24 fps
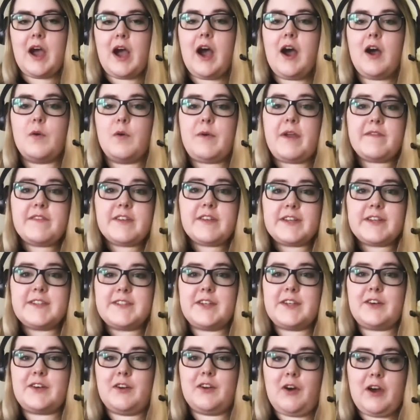We have to
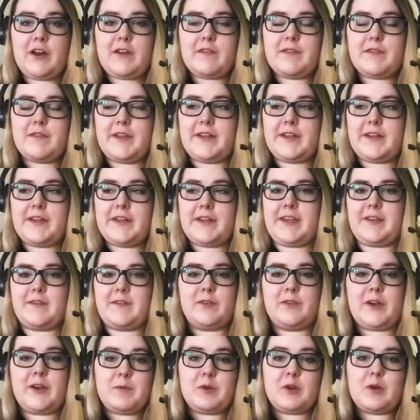consider a lot of things like
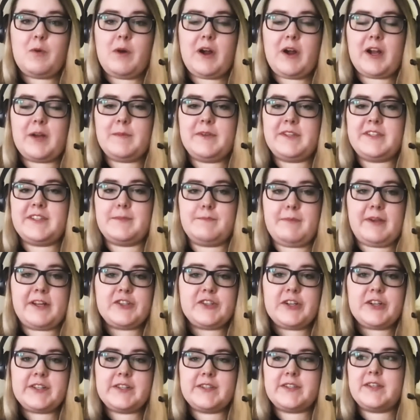frame requirements and
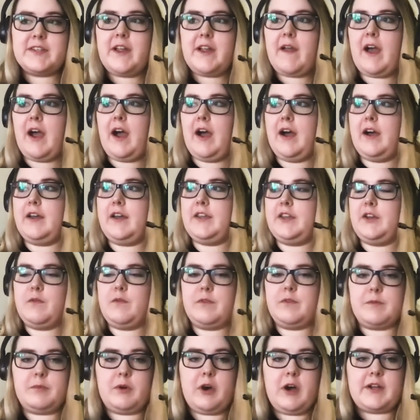metrics. For
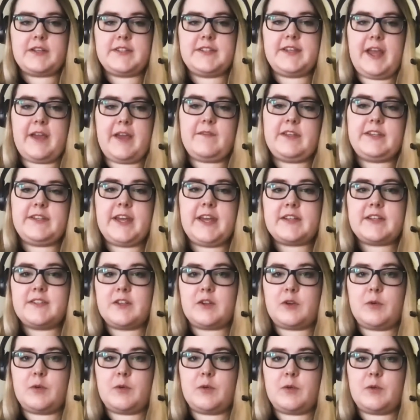blocks and heavy attacks, they're
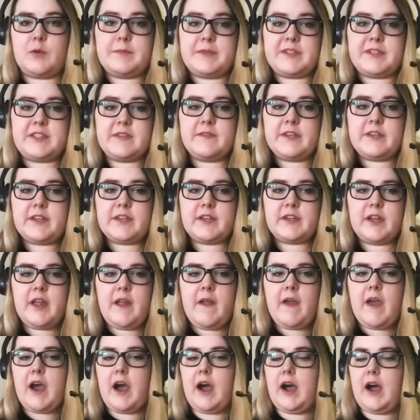quite specific.
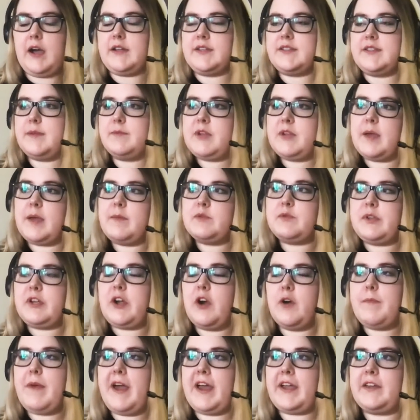Sometimes we go
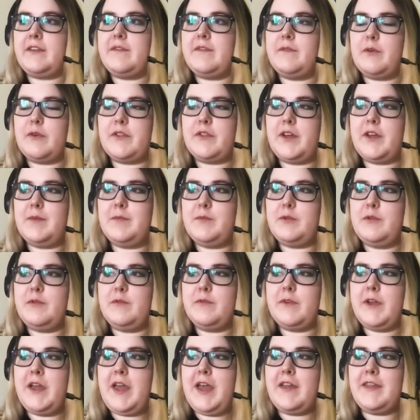back and forth on a move
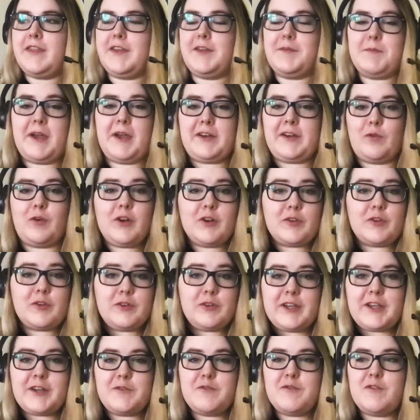that might look really
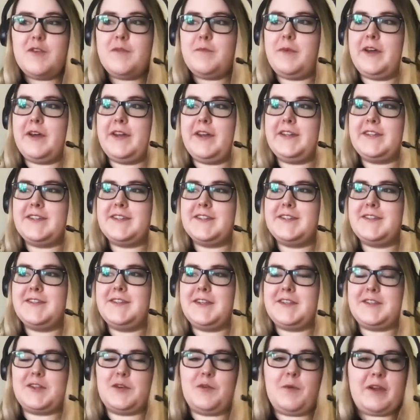cool, but it
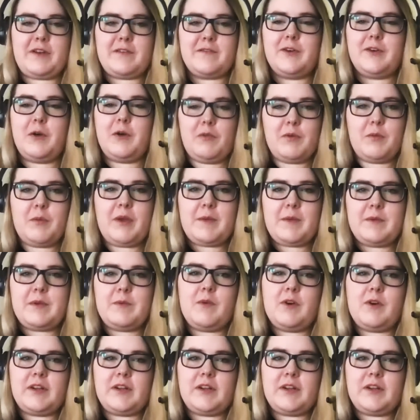doesn't quite flow the way we want it